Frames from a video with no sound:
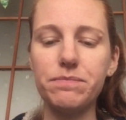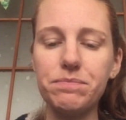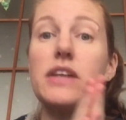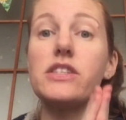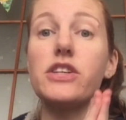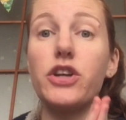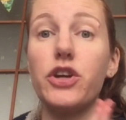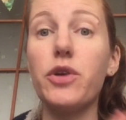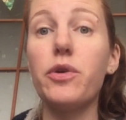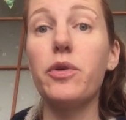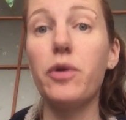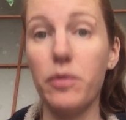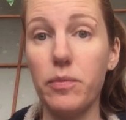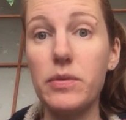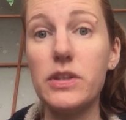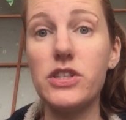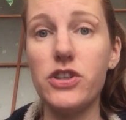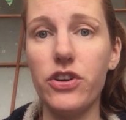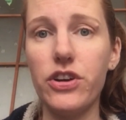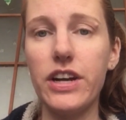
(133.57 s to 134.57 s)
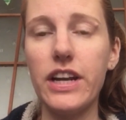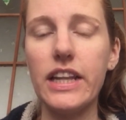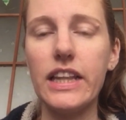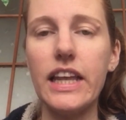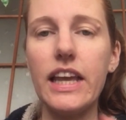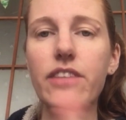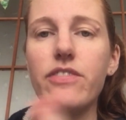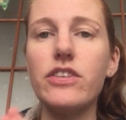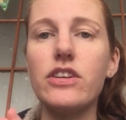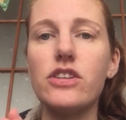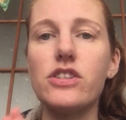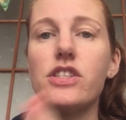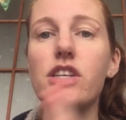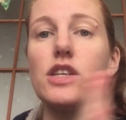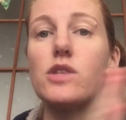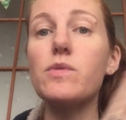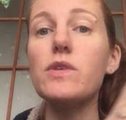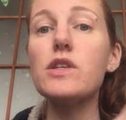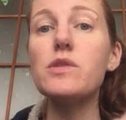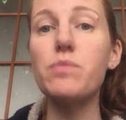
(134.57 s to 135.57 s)
So your maternity leave, your
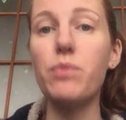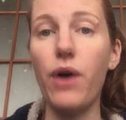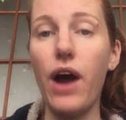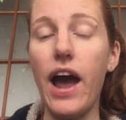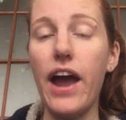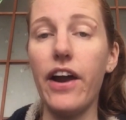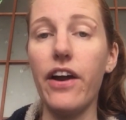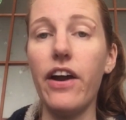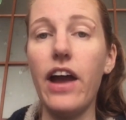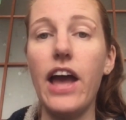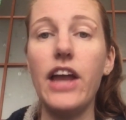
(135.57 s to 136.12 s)
6 weeks prior